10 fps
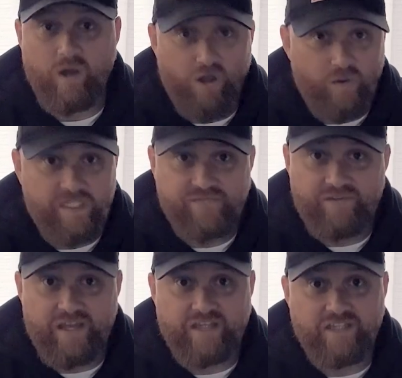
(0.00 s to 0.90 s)
always
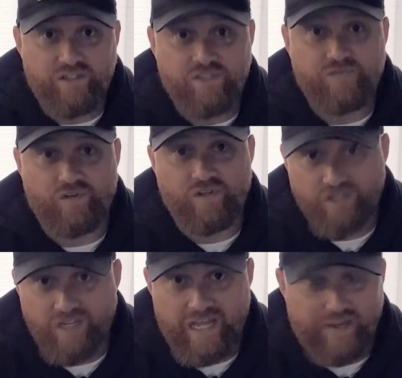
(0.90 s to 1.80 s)
find a use for a
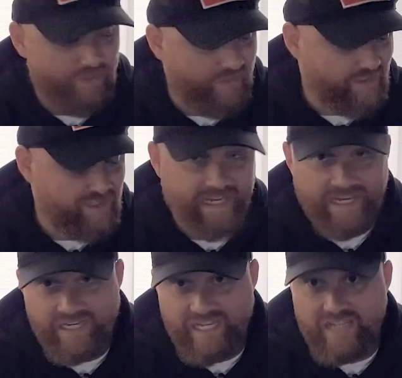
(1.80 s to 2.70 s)
good light, whether it's a
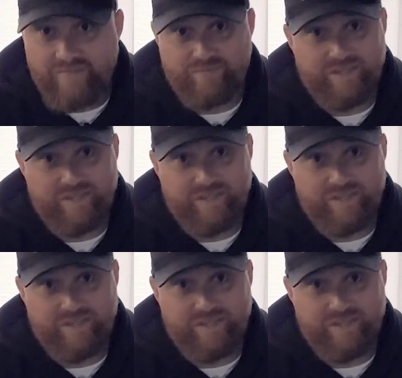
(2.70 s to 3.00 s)
headlamp,